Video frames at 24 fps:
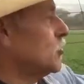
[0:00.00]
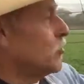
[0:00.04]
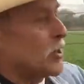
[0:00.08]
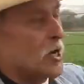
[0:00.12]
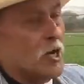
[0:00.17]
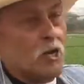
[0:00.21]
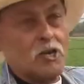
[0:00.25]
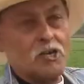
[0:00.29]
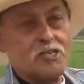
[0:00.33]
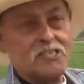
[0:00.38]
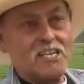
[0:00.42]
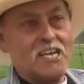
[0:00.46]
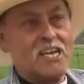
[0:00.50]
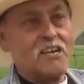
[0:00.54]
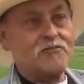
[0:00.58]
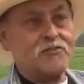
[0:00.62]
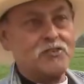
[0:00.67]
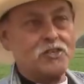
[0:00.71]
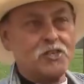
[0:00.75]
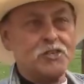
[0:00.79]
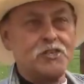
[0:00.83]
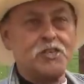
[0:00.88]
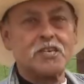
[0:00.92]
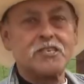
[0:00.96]
what it looks like
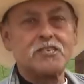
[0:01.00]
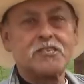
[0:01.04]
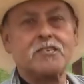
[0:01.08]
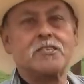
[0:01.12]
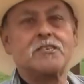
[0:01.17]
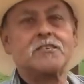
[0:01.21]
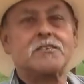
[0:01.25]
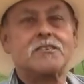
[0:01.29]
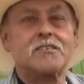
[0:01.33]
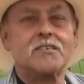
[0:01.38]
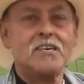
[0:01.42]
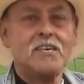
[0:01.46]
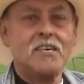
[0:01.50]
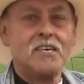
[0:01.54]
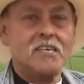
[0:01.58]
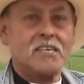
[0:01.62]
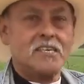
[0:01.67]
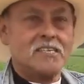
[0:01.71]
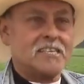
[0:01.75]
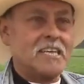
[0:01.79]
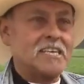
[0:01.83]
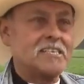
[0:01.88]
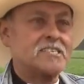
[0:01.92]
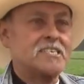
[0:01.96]
from the distance.
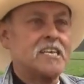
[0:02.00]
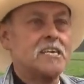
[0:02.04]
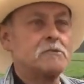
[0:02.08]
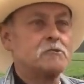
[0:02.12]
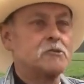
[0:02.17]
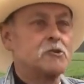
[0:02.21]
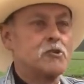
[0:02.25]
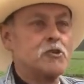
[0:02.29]
That same